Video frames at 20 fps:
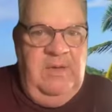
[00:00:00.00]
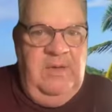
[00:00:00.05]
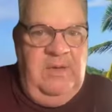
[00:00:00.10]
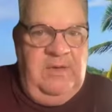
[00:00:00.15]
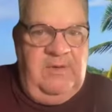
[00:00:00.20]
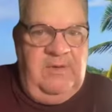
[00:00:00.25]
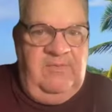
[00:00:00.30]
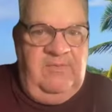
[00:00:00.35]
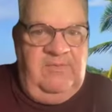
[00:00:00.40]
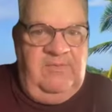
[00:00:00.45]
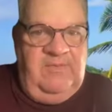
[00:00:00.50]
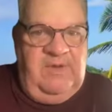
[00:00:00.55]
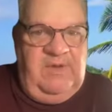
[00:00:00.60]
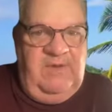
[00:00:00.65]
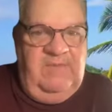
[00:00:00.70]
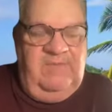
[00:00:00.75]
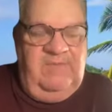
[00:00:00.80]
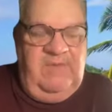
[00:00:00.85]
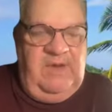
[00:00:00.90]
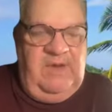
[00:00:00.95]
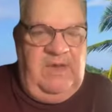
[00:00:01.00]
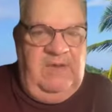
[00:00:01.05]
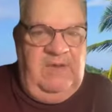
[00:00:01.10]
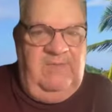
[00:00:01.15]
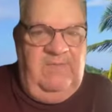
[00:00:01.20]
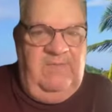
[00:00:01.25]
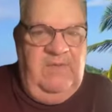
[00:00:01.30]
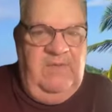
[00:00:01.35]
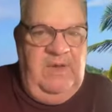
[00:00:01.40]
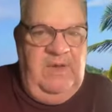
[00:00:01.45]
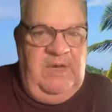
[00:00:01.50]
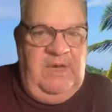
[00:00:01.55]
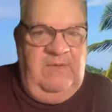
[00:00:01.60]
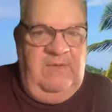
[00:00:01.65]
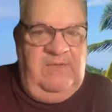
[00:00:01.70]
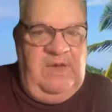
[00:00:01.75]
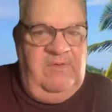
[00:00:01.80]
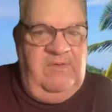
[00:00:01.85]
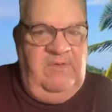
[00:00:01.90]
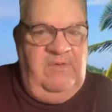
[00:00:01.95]
Because if
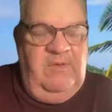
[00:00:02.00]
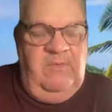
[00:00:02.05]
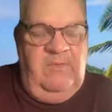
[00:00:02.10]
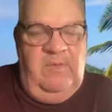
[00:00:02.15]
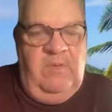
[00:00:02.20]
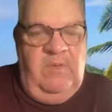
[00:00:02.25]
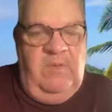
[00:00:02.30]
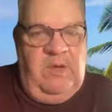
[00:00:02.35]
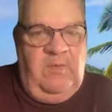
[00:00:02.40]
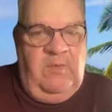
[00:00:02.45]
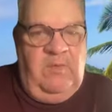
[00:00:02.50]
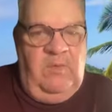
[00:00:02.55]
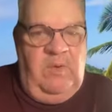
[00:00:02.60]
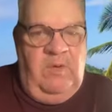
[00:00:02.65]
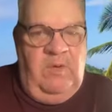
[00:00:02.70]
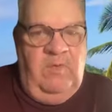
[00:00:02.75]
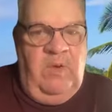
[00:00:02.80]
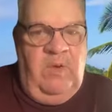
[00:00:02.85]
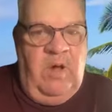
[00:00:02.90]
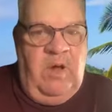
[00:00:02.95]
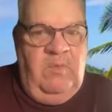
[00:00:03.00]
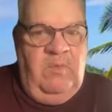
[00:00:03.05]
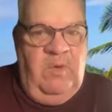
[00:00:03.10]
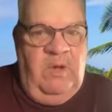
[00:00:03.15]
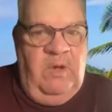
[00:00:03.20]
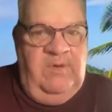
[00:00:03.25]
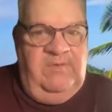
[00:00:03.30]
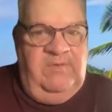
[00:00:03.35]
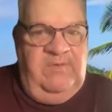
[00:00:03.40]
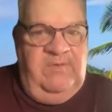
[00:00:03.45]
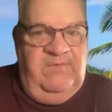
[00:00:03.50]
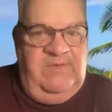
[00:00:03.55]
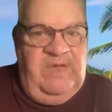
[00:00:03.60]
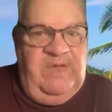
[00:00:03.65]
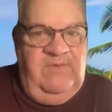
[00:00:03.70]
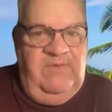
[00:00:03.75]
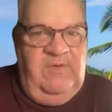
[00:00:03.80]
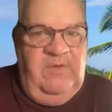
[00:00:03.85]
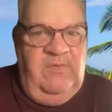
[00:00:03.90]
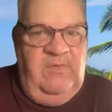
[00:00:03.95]
they knew who I was, if they
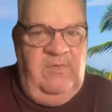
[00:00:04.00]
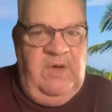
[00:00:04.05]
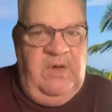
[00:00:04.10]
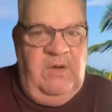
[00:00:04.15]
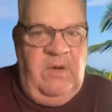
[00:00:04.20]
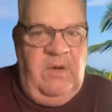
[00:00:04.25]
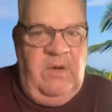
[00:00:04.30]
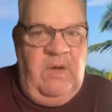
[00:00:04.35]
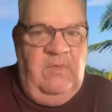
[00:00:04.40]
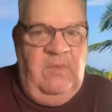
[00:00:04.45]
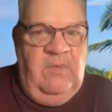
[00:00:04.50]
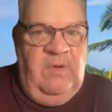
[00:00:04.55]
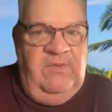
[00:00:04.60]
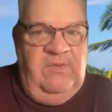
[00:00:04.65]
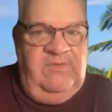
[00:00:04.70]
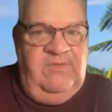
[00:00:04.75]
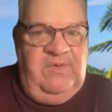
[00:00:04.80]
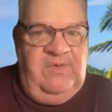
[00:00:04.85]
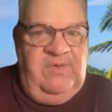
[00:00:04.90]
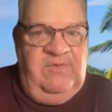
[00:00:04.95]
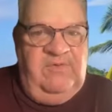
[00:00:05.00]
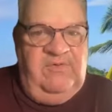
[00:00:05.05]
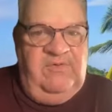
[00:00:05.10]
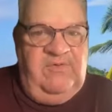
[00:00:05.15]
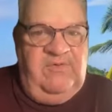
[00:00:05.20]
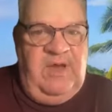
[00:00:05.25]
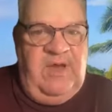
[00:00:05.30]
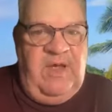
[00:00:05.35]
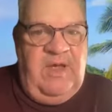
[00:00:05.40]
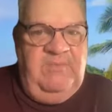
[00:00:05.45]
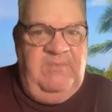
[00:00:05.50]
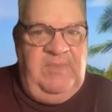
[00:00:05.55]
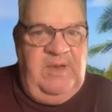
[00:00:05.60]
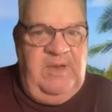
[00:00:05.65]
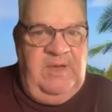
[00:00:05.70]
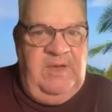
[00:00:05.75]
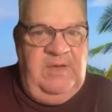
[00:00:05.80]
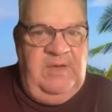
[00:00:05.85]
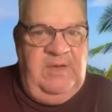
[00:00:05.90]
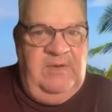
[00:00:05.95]
knew where I was, they'd shut up and
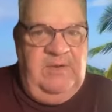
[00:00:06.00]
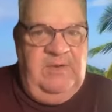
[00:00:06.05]
they'd